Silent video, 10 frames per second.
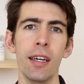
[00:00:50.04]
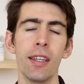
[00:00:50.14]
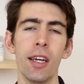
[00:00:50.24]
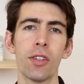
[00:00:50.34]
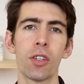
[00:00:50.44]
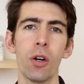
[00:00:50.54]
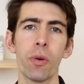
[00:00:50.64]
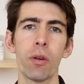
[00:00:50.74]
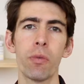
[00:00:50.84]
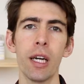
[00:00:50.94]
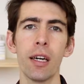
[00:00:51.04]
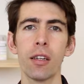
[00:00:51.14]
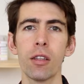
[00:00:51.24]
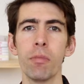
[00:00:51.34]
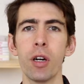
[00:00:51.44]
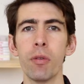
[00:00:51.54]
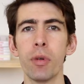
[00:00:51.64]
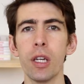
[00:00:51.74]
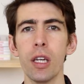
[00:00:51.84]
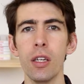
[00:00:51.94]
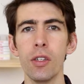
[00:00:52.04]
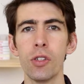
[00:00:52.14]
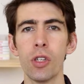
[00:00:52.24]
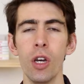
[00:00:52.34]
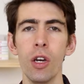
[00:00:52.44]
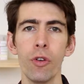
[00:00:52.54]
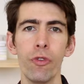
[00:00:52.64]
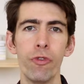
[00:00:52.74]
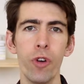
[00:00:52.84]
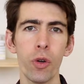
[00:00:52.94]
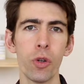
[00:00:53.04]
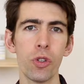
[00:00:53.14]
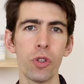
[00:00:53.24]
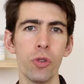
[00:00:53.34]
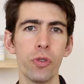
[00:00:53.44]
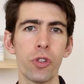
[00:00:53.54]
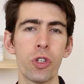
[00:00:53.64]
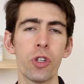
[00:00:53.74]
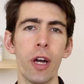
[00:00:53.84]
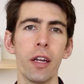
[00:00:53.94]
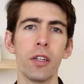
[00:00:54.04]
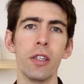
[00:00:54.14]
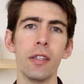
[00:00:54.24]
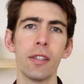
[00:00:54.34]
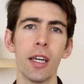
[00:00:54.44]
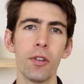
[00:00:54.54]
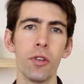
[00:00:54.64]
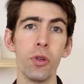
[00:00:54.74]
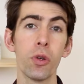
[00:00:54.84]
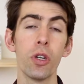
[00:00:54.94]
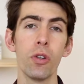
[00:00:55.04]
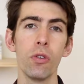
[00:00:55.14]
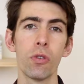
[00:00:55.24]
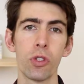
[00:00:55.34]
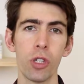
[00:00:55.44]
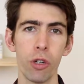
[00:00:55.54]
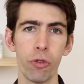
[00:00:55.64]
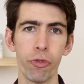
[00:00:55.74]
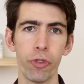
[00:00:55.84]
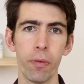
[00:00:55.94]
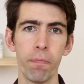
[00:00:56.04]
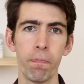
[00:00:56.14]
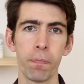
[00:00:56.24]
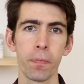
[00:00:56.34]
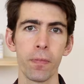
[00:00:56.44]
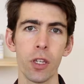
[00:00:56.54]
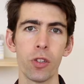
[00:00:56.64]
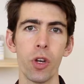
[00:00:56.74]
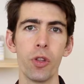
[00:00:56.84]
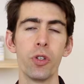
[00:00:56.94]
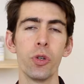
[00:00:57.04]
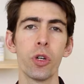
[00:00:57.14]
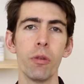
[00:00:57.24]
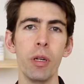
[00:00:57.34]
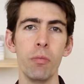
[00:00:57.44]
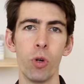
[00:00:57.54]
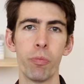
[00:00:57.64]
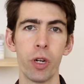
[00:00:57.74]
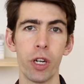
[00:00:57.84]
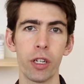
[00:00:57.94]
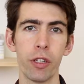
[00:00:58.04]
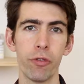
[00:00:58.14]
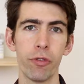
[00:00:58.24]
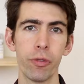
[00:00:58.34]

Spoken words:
that is going around at the moment is focused on strategies that you can do yourself so that you can be more productive.